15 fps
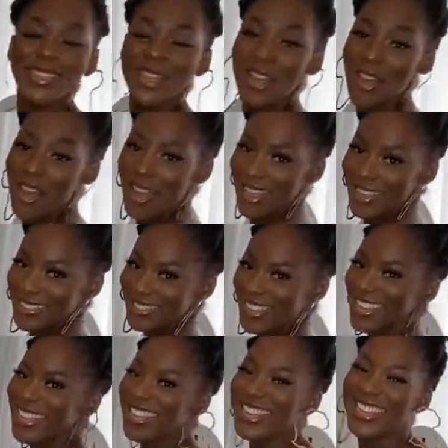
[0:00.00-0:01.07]
Guys,
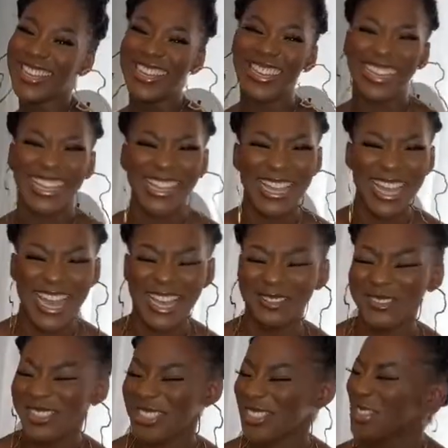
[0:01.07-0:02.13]

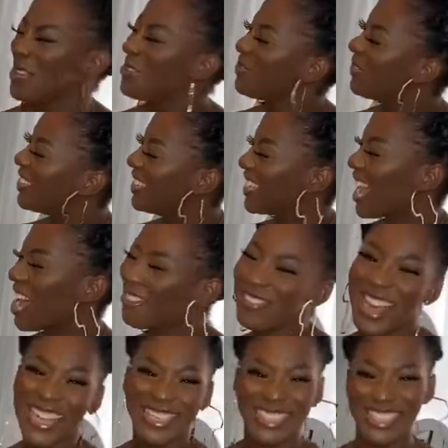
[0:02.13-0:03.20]
I'm stupid.
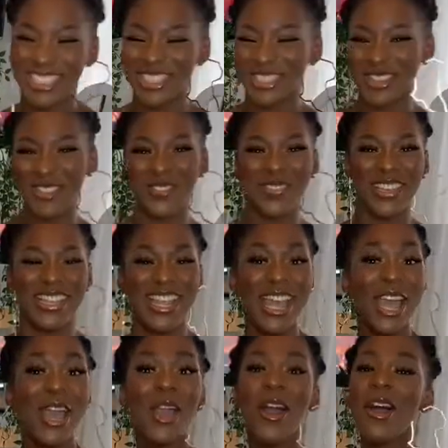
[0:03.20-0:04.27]
I'm acting stupid.
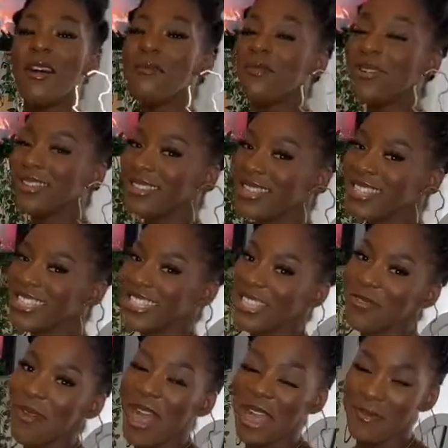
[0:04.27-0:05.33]
But do you
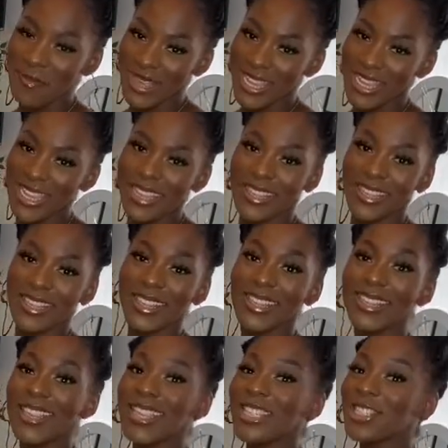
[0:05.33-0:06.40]
see what I mean?
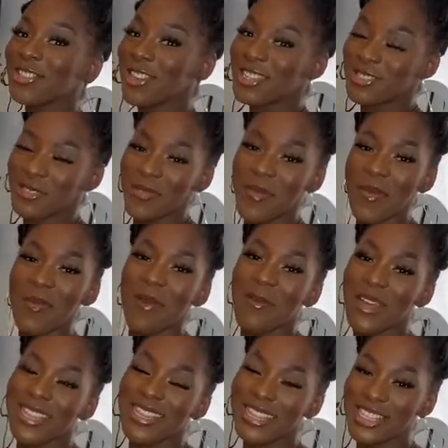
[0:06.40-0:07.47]
This dress could be my
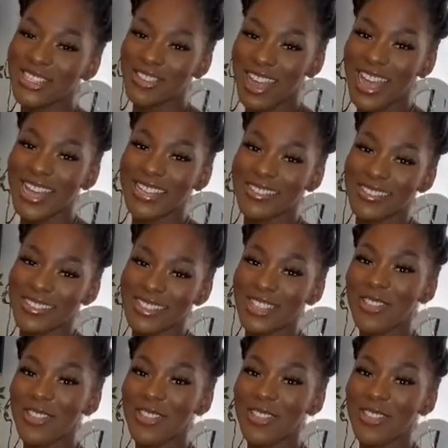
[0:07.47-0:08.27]
wedding dress.